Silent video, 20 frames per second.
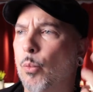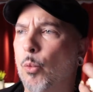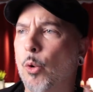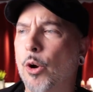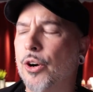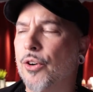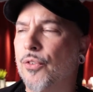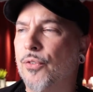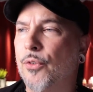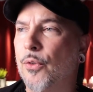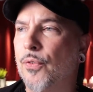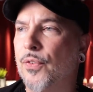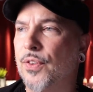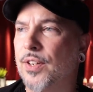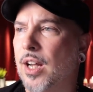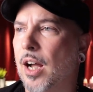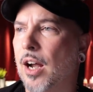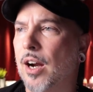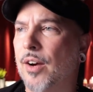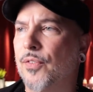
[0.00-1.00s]
wonderful
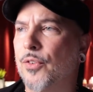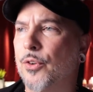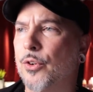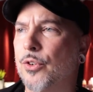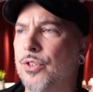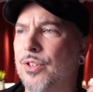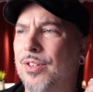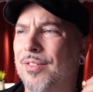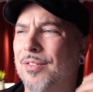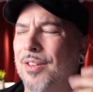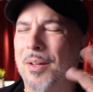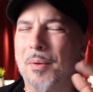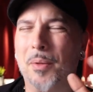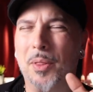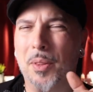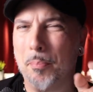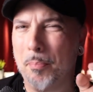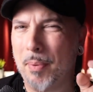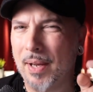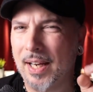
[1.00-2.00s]
photographers, the,
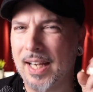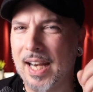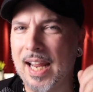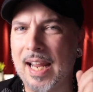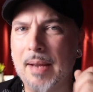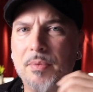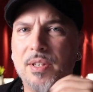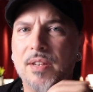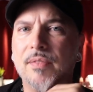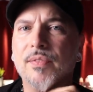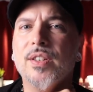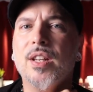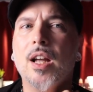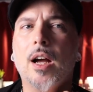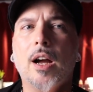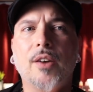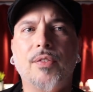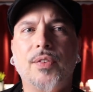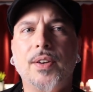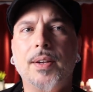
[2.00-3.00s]
the big names in
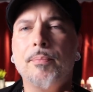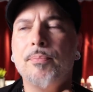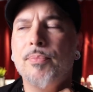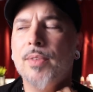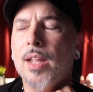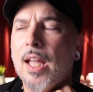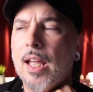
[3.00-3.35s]
photography